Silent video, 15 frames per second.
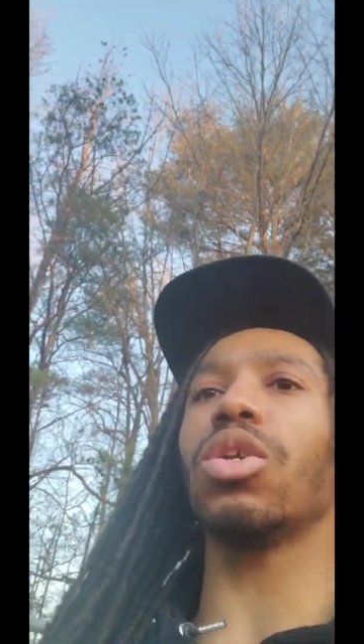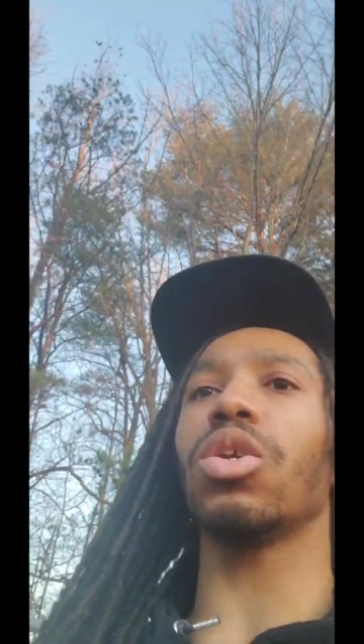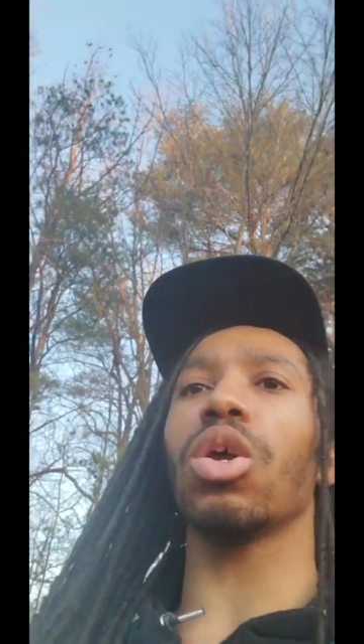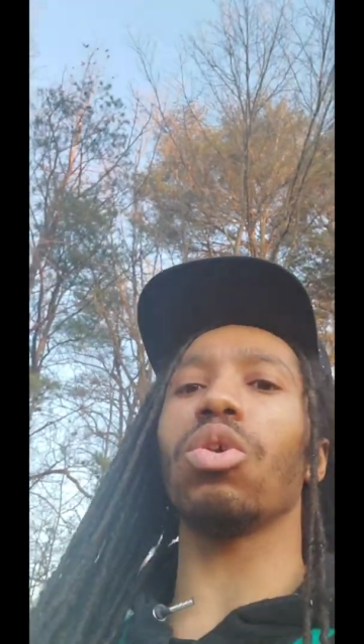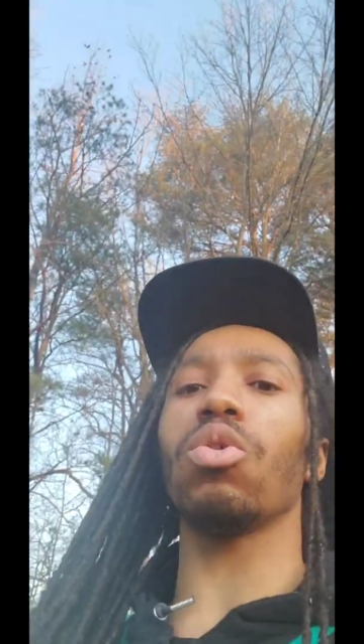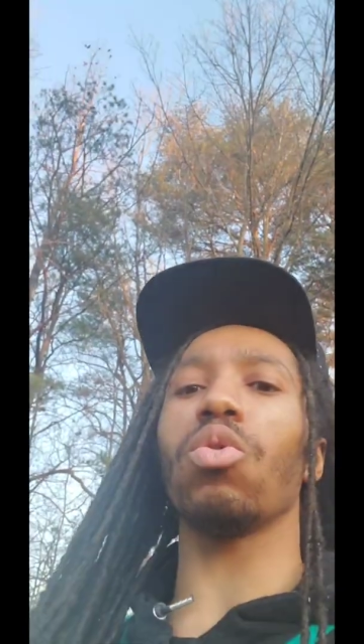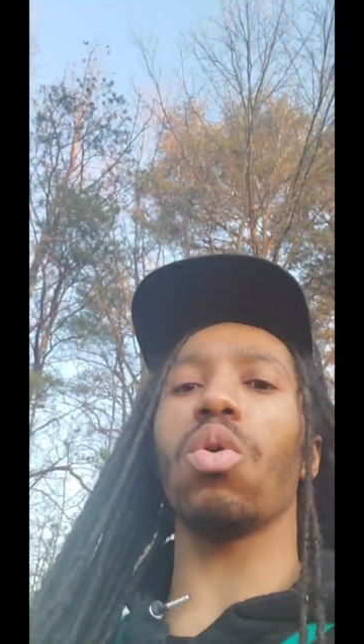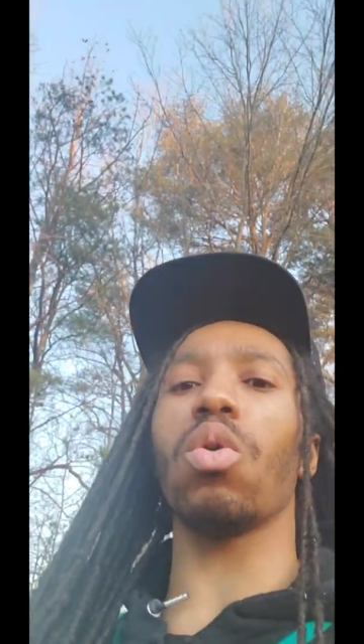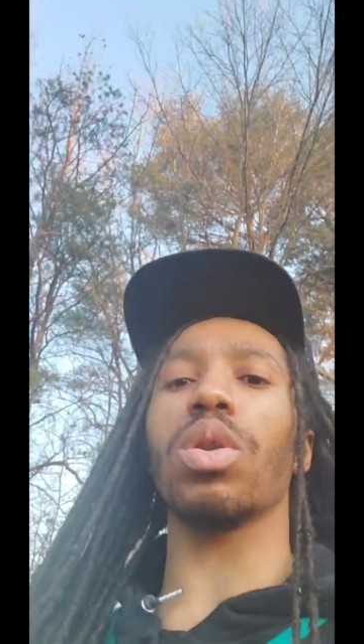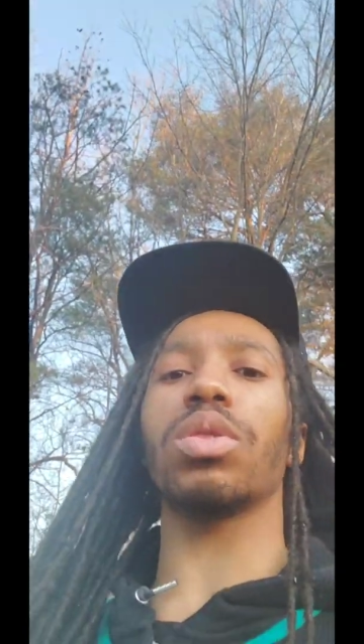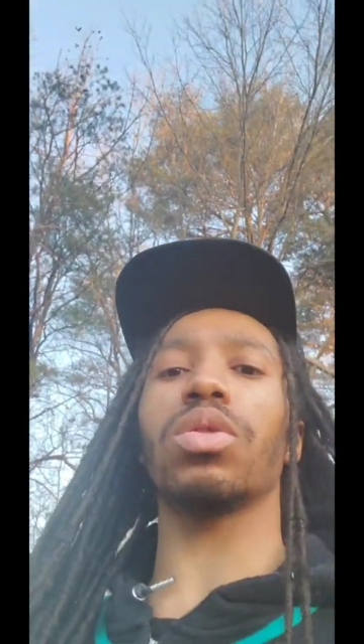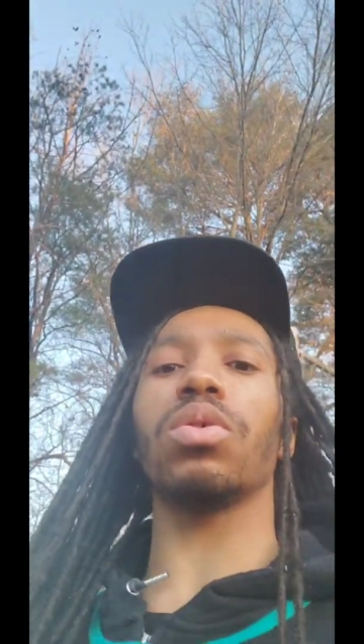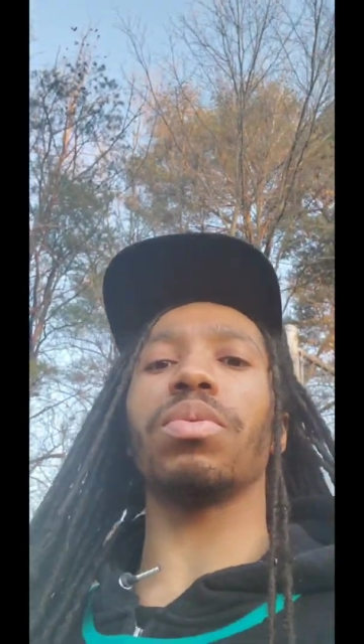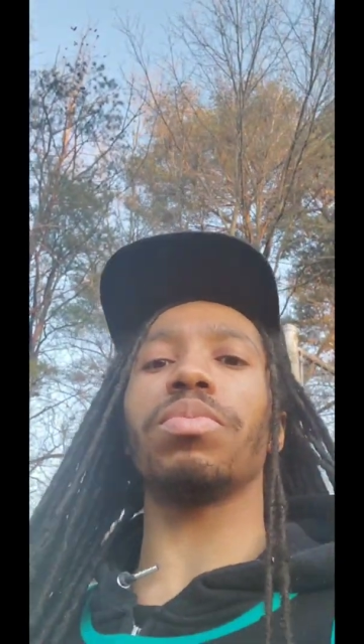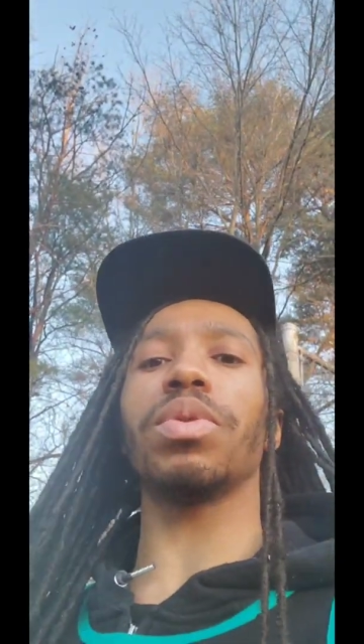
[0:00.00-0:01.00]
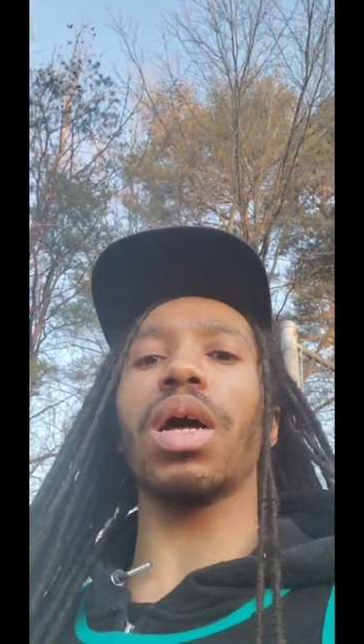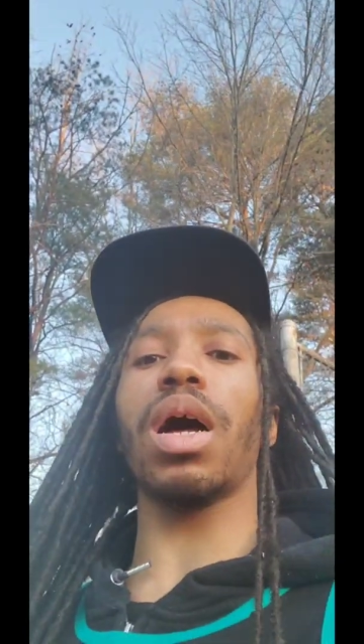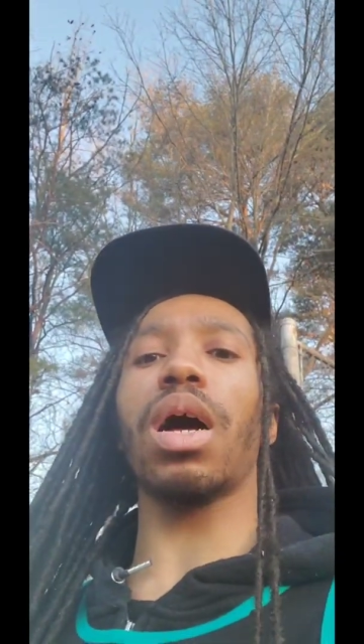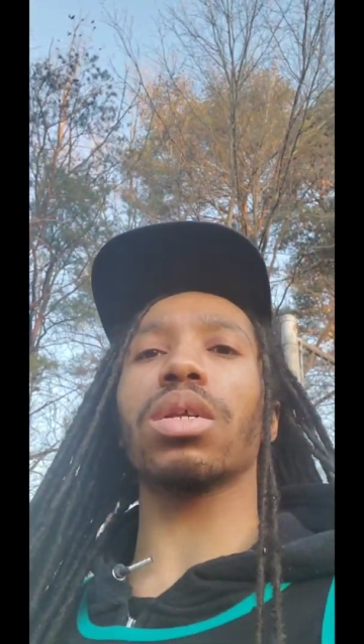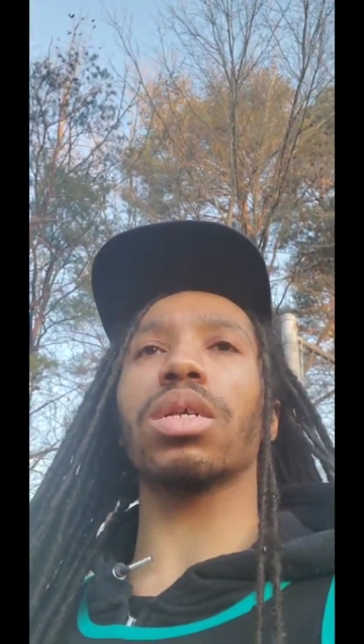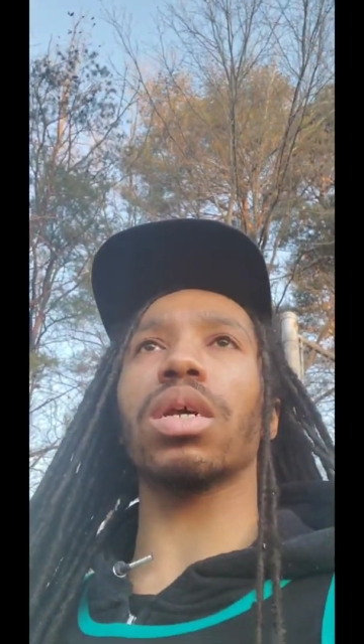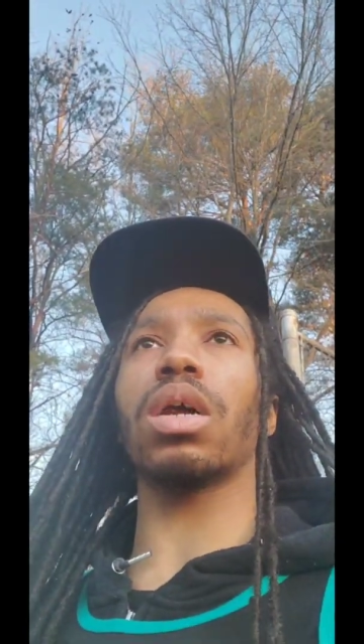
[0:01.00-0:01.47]
You're going through them
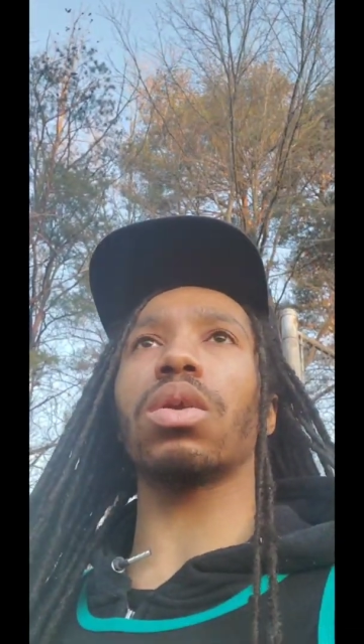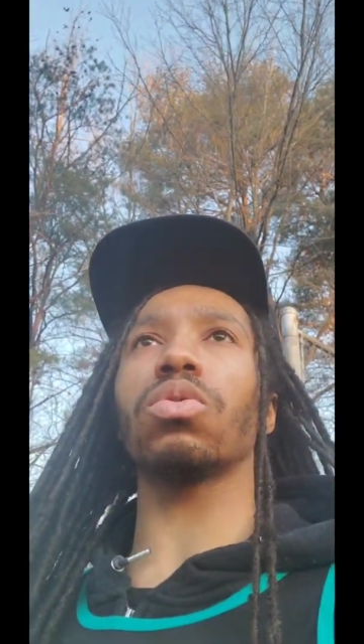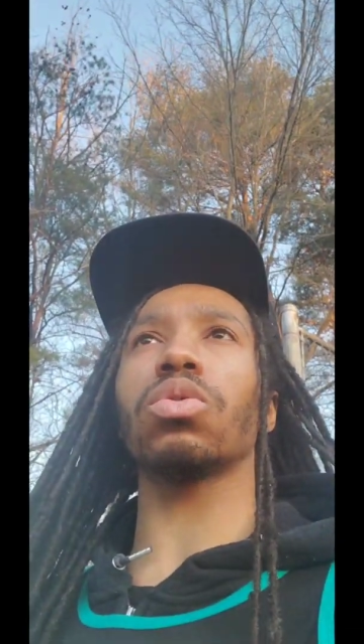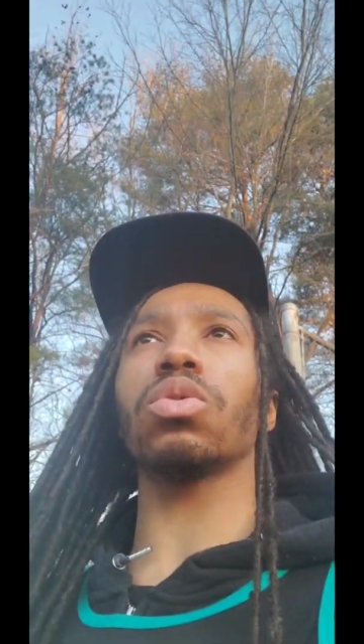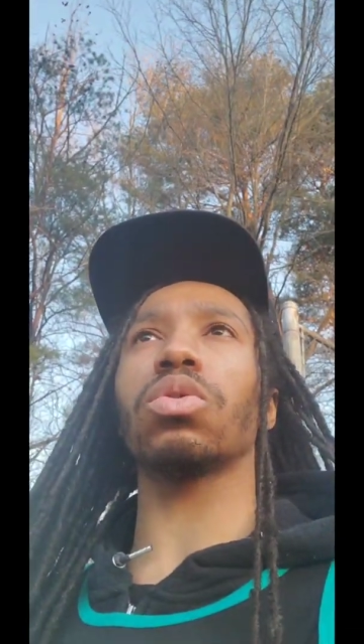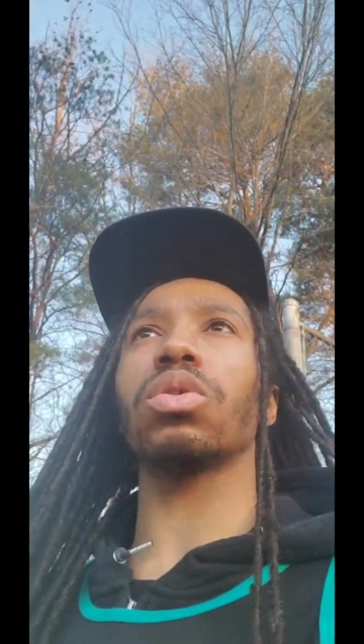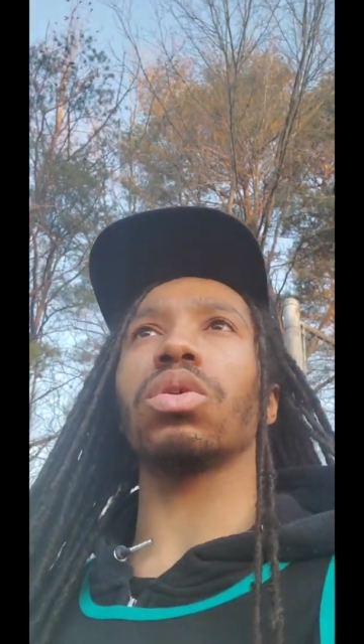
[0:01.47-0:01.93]
dark tunnels,